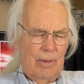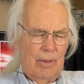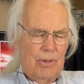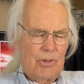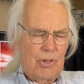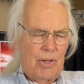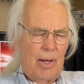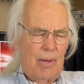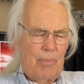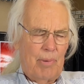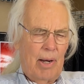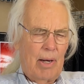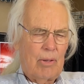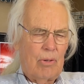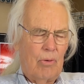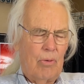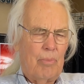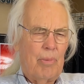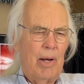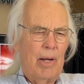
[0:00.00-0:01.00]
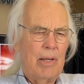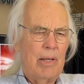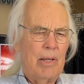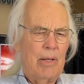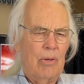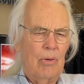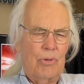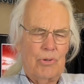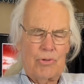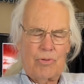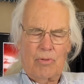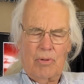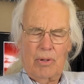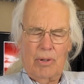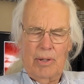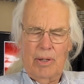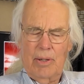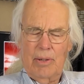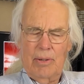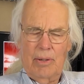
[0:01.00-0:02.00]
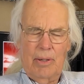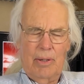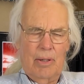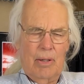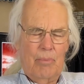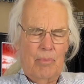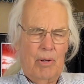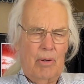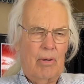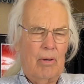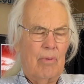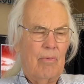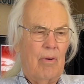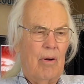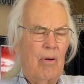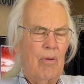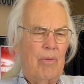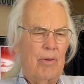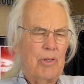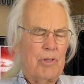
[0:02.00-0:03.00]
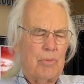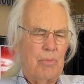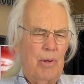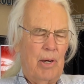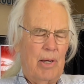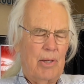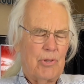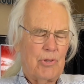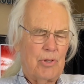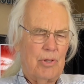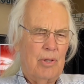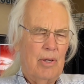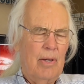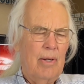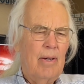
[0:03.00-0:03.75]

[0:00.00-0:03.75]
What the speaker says: sat back on my heels really in the middle of all this mess